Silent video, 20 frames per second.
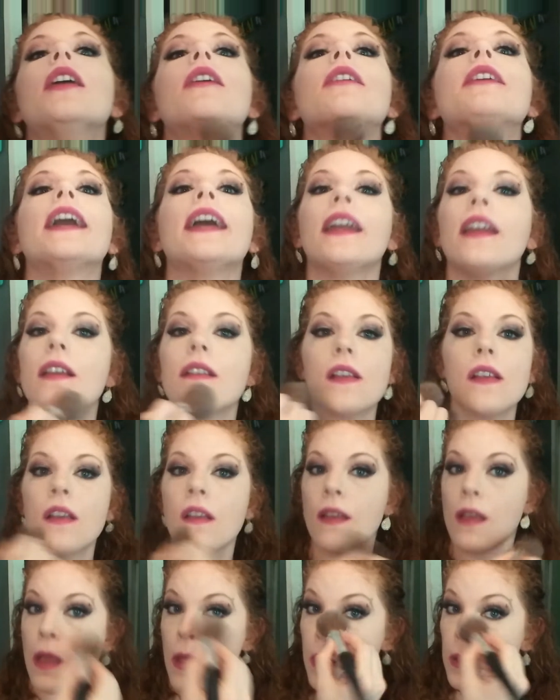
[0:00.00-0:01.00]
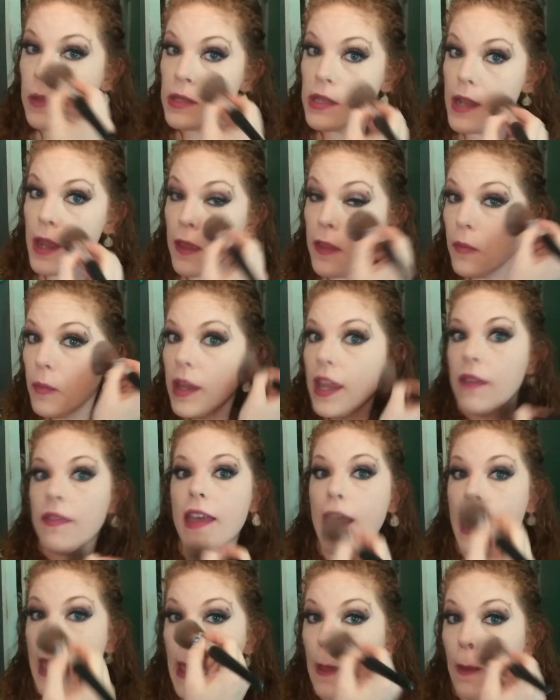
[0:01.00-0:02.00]
Okay. So now that we have
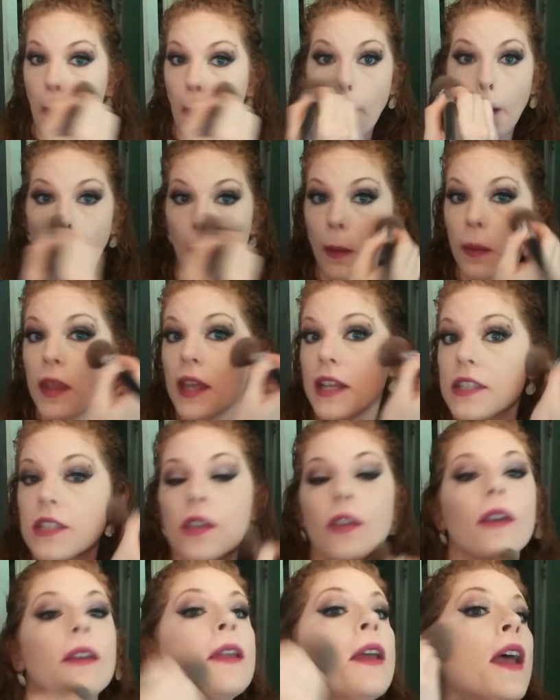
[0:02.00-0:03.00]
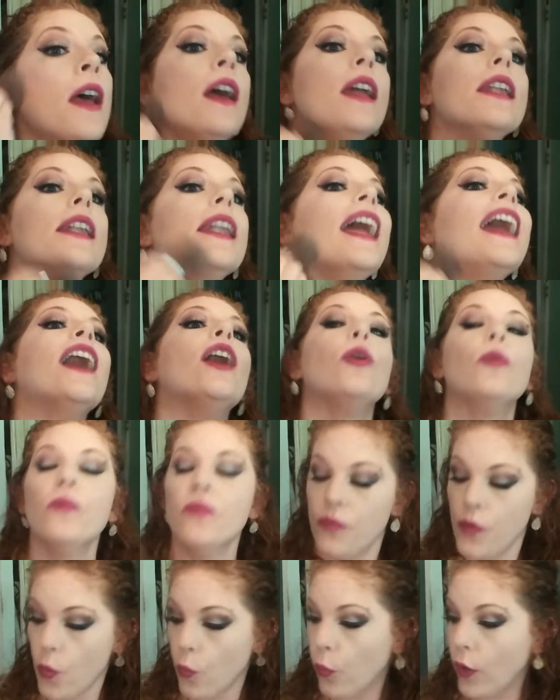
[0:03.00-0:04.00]
that, that's good. Now,
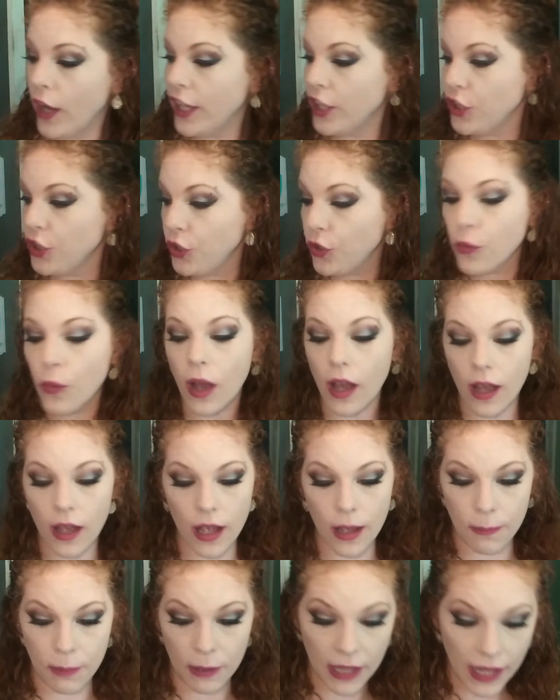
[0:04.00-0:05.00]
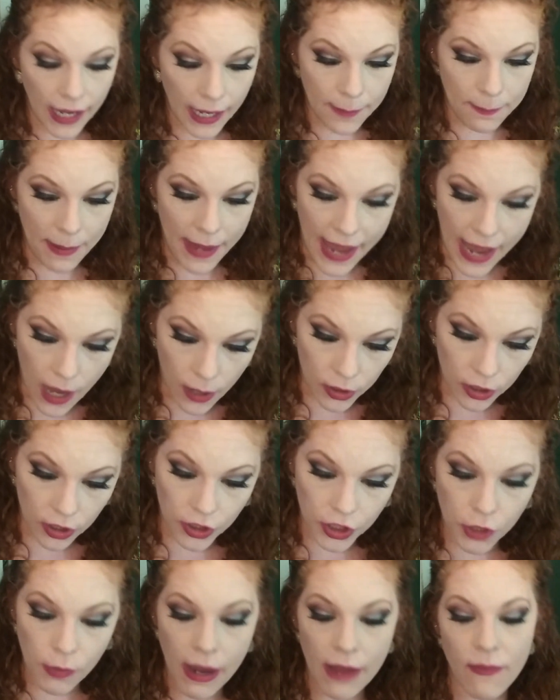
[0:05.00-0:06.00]
when you apply powder,
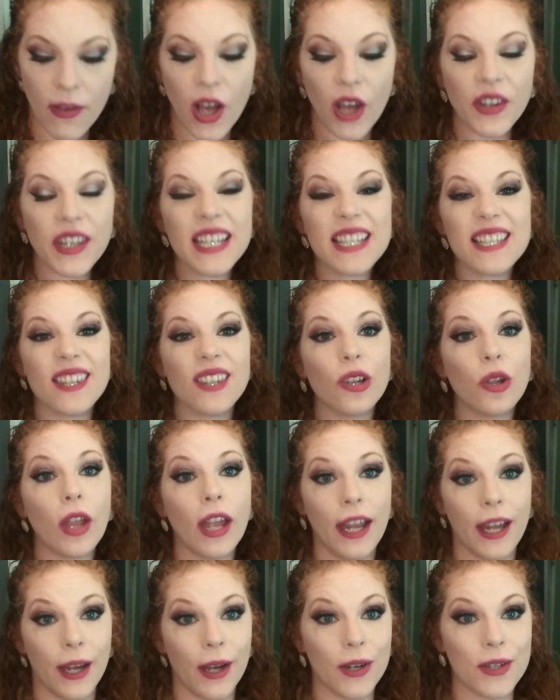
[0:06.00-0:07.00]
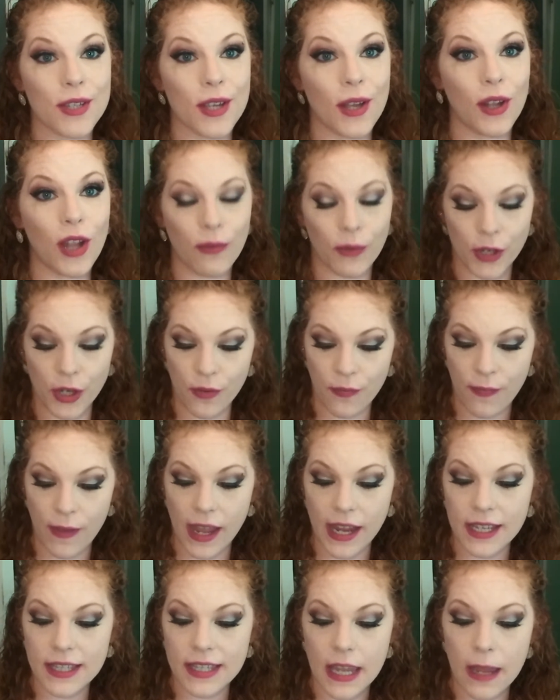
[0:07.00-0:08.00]
you have all these little hairs all over your
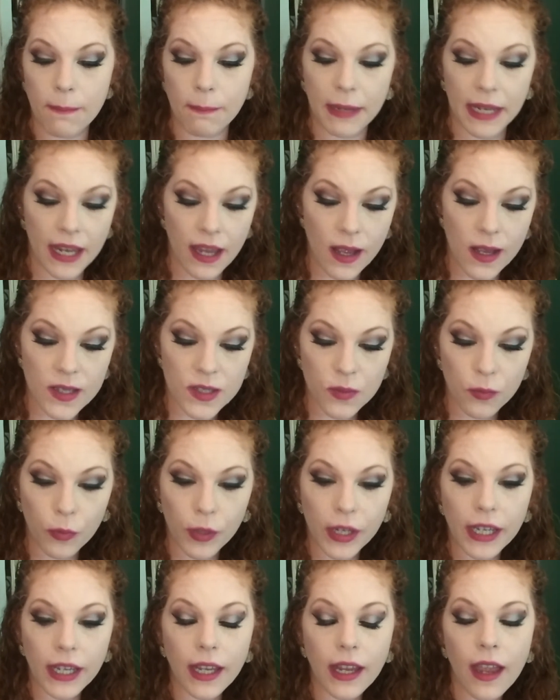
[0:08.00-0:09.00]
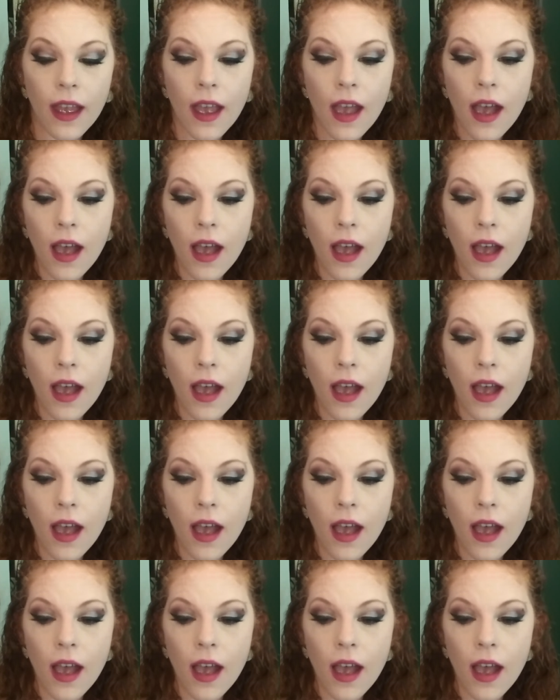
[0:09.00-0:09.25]
face, and because we